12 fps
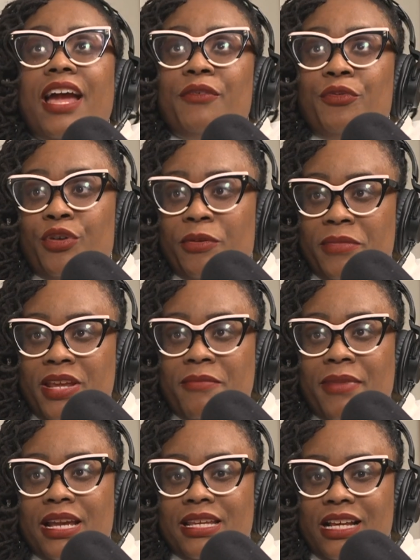For me,
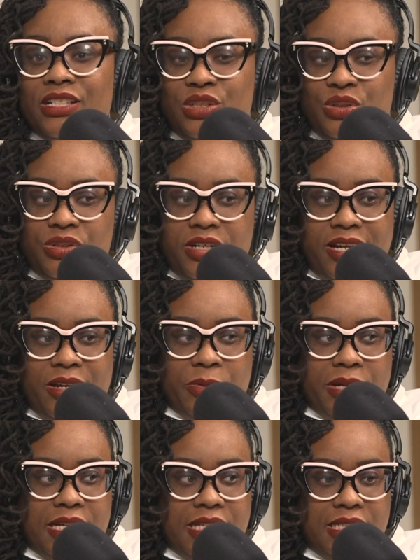my yes story
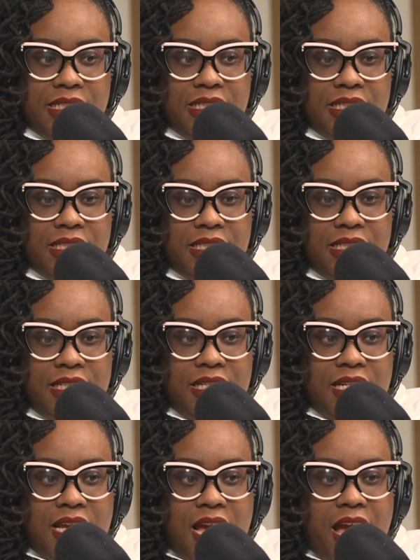was,
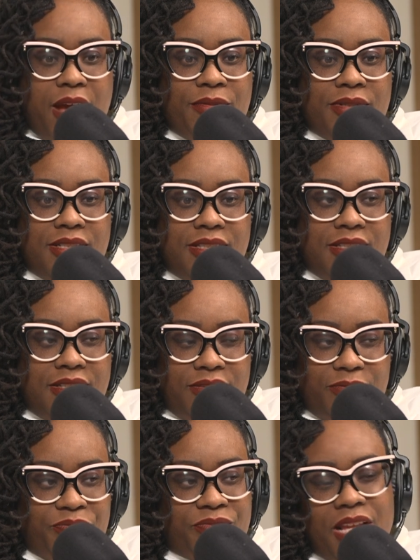ain't
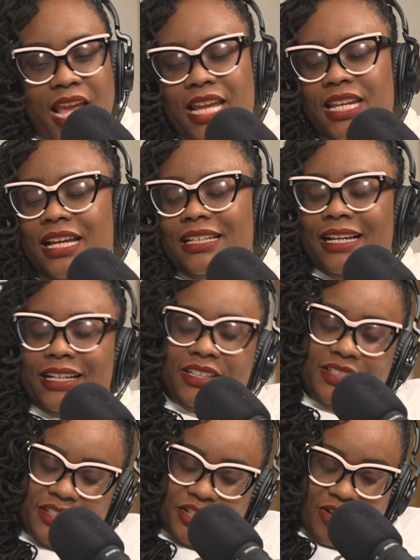nothing like a
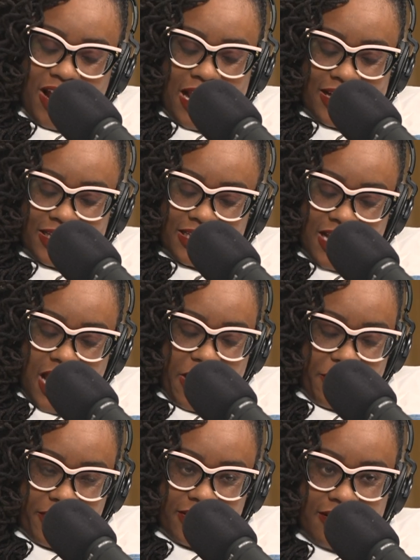good cry in the shower.